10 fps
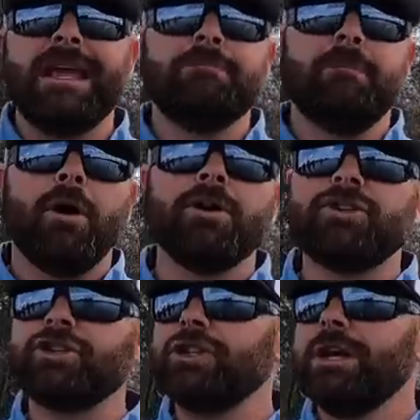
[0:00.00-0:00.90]
in
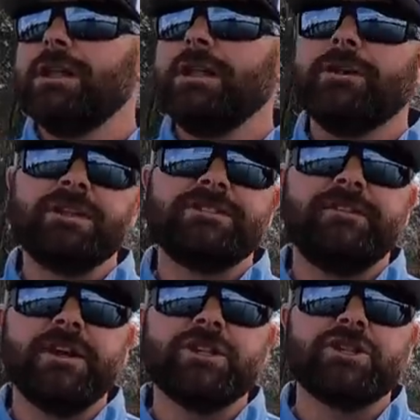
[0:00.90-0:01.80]
March, you know, these
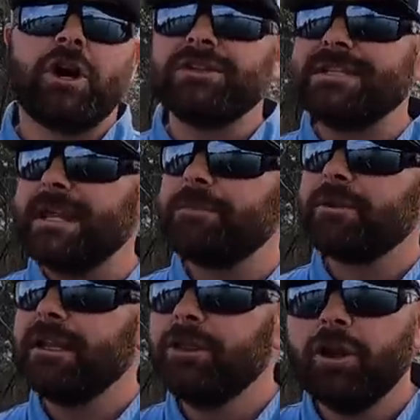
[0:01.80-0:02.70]
fish are
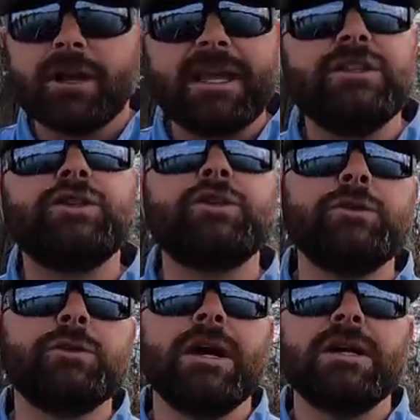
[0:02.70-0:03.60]
typically looking
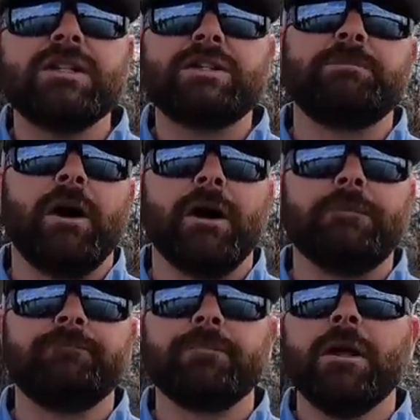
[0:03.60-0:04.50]
to
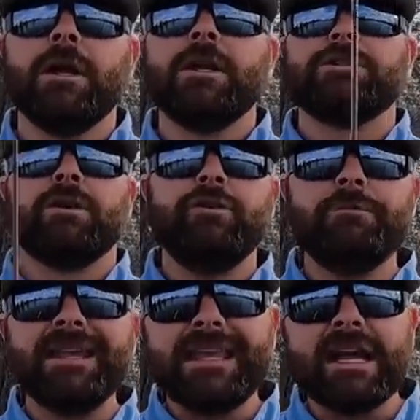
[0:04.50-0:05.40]
spawn. So if
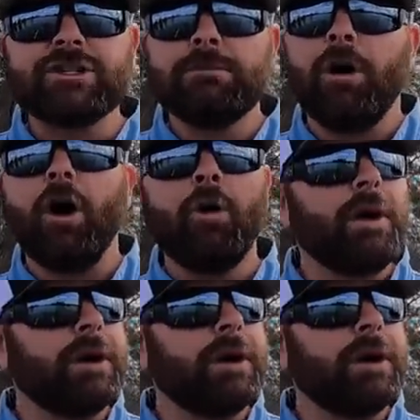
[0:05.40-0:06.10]
you've been catching them all